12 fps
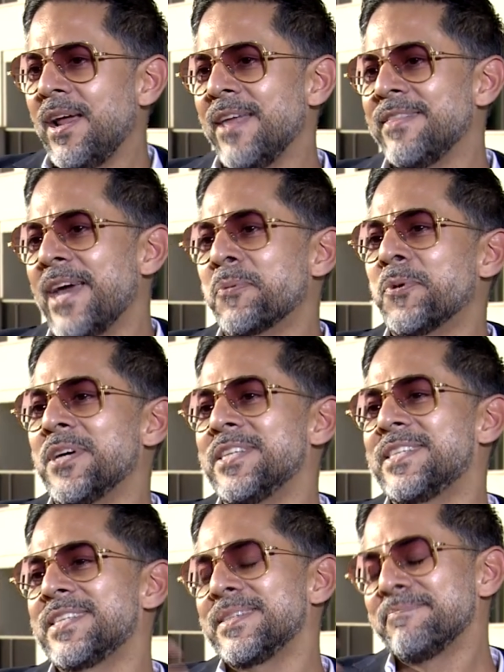and that
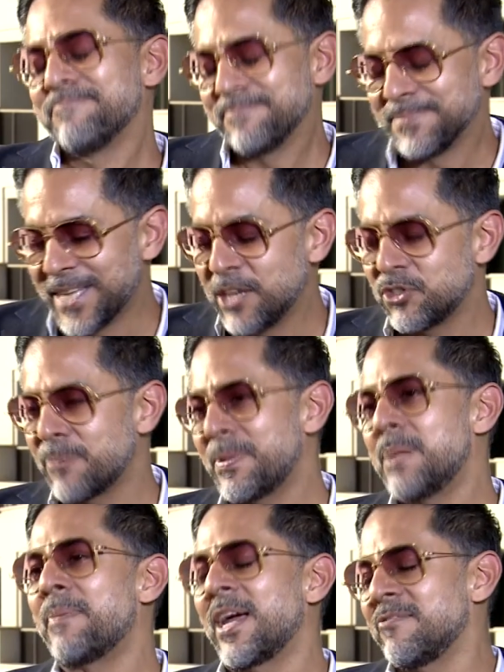was
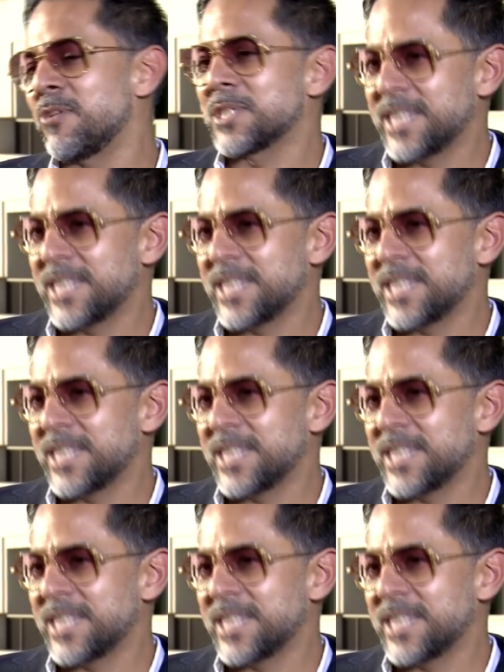leadership in a mindful